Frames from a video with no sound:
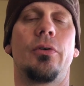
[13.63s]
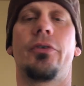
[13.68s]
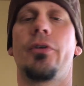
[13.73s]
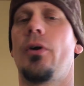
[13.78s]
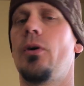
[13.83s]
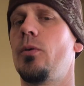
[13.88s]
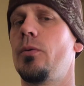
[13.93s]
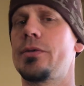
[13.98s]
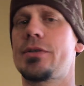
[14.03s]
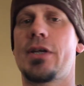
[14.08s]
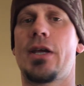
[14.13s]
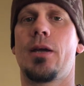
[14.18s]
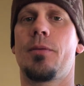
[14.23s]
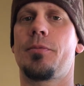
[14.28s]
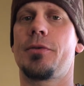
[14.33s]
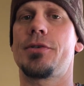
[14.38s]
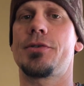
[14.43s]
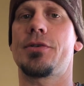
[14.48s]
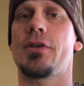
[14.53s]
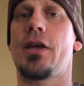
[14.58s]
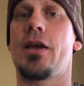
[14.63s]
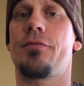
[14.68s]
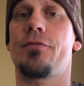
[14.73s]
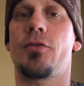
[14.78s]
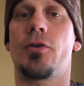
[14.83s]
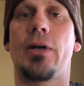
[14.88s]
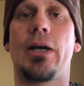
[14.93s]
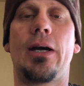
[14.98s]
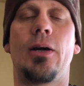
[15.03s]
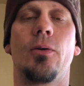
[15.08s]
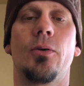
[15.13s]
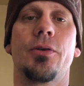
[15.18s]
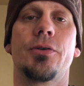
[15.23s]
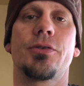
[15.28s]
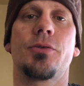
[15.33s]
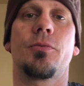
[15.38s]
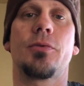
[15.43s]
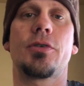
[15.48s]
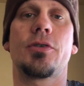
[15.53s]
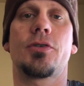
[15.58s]
It always happens after
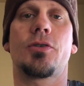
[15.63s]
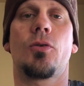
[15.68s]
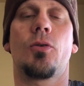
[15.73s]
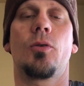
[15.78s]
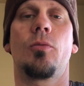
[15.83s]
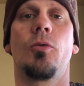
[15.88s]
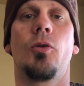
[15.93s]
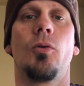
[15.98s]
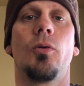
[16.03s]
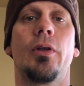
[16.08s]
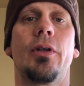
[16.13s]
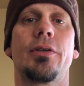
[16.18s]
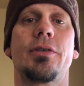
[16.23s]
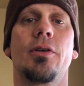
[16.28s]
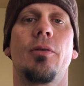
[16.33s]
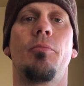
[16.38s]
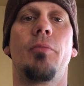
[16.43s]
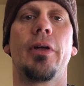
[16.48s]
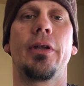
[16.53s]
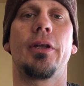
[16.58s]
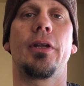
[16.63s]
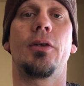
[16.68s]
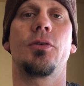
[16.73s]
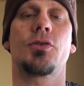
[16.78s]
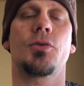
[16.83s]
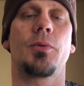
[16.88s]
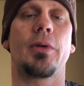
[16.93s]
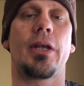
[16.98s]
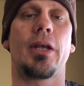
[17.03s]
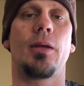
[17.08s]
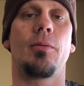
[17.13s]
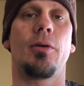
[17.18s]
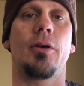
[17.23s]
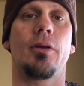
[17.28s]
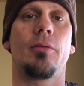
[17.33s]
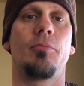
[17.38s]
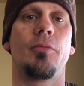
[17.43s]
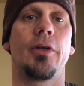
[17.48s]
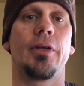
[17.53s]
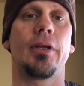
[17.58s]
hours. We just told them to hold on until Monday, so we came
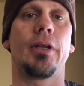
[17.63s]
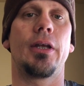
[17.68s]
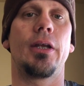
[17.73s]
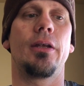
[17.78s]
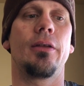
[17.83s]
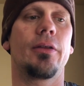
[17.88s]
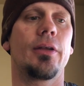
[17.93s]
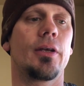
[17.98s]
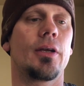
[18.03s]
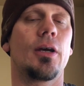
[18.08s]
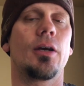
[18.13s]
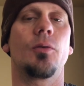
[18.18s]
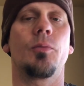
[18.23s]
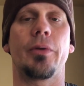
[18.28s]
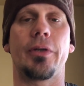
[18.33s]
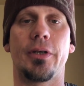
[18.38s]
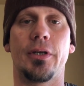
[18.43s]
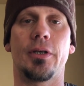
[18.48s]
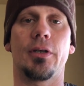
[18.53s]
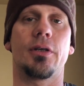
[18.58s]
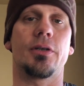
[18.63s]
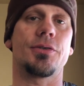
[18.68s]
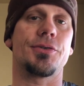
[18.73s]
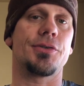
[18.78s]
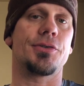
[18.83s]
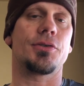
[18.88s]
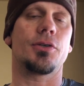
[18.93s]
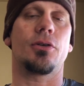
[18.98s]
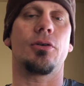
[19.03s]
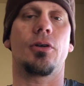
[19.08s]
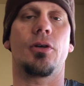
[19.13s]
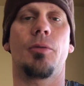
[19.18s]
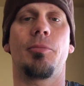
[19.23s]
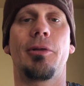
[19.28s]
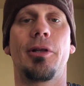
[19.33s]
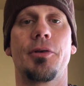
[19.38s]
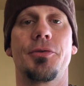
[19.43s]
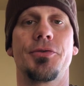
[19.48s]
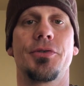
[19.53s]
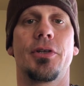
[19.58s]
out on Monday. Thank God we did because it took a
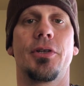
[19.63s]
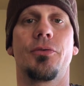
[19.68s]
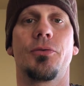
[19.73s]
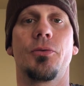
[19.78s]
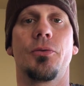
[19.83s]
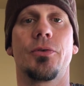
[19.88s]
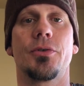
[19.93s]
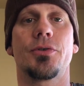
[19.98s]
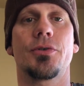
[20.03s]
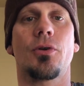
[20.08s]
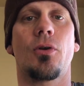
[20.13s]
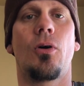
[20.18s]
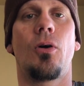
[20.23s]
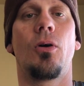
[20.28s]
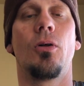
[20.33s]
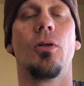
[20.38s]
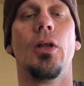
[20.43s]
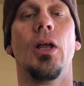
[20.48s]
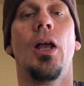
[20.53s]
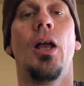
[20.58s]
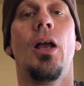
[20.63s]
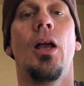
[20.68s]
couple hours to get through this call.